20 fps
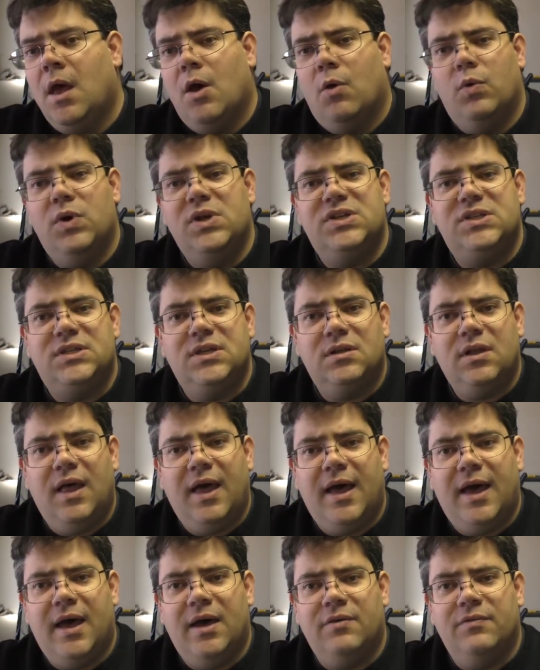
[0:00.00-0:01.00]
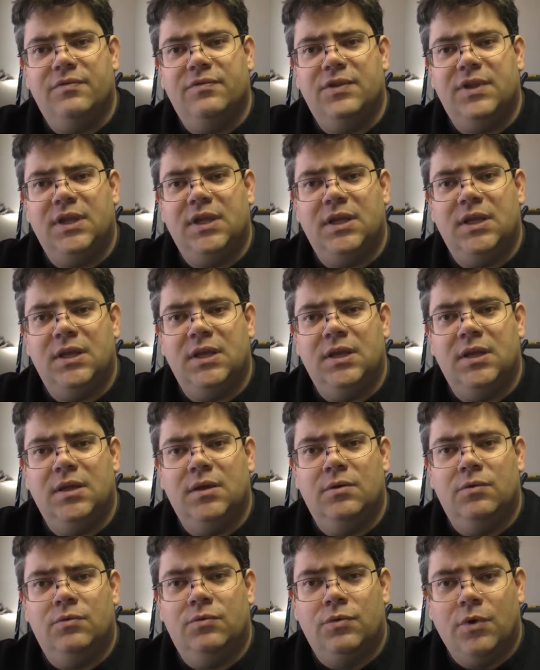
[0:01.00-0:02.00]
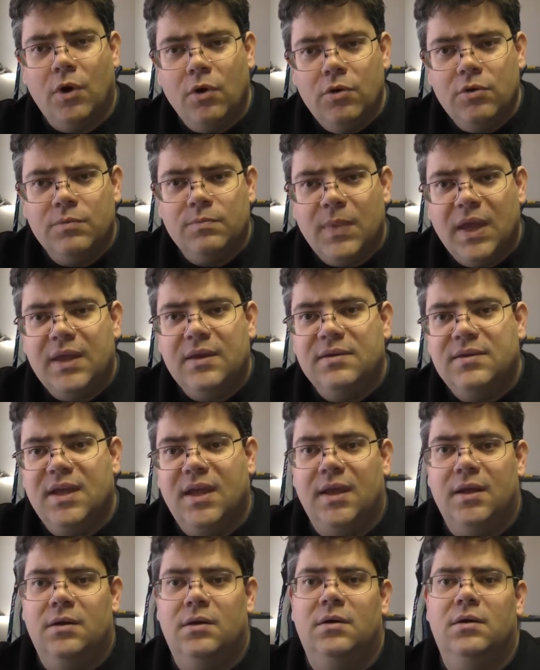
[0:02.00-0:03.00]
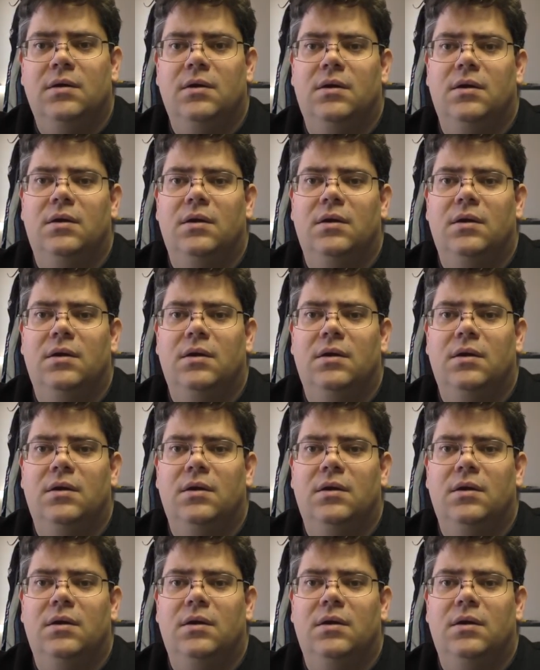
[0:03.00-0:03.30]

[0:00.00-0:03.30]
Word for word: We still have the road maintainer